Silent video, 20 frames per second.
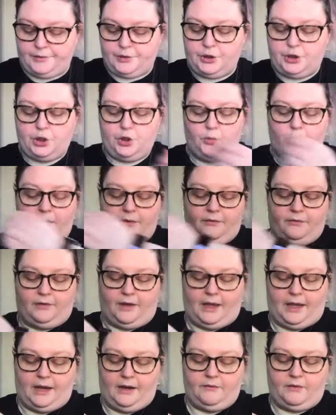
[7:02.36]

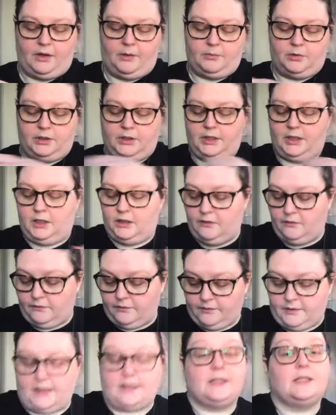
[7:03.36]
215, I believe.
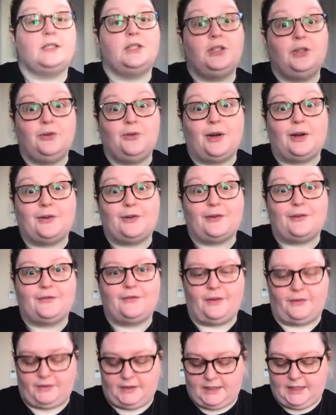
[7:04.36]
Yes,
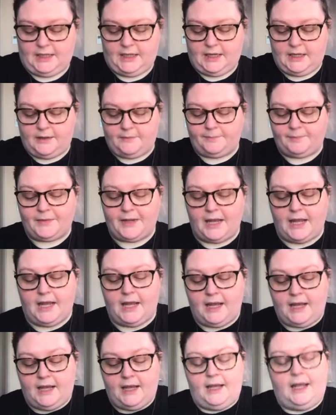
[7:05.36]
215.
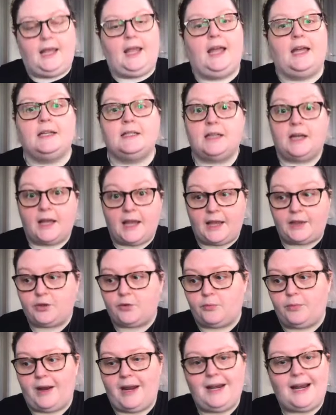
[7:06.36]
And uh, at the
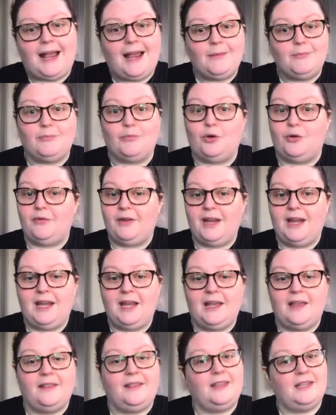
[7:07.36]
rate I'm
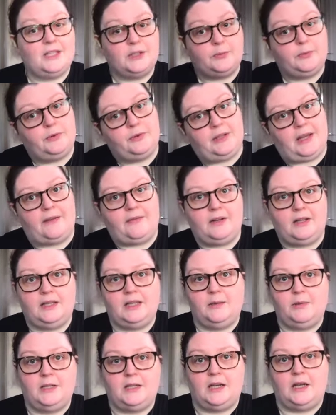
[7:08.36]
moving, this will
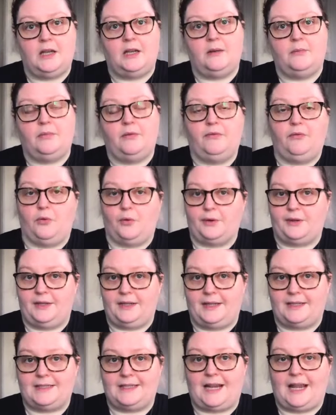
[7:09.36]
definitely be done before the
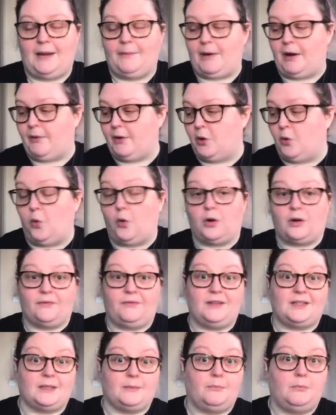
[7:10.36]
next time I record. If
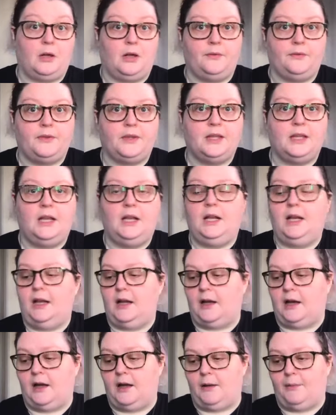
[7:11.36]
it's a month,
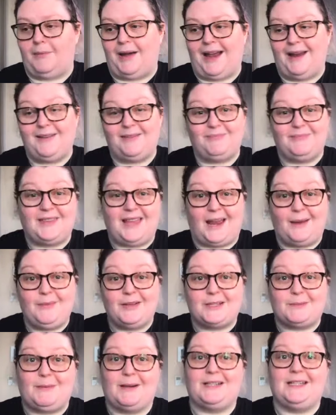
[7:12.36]
um, I, I'm
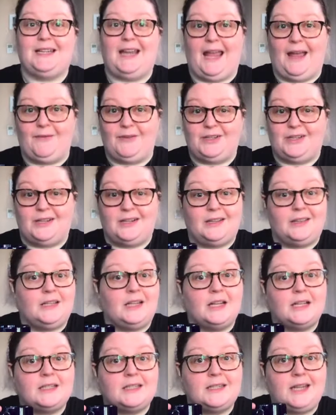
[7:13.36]
expecting to have it done in the
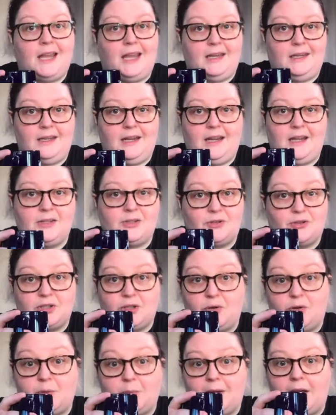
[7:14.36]
next 10 days or
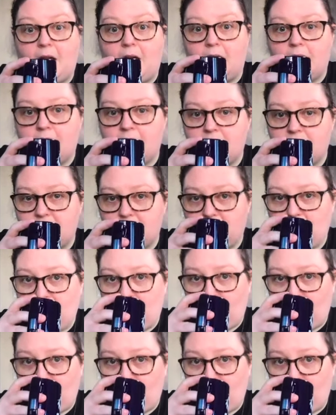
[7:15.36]
so, to be honest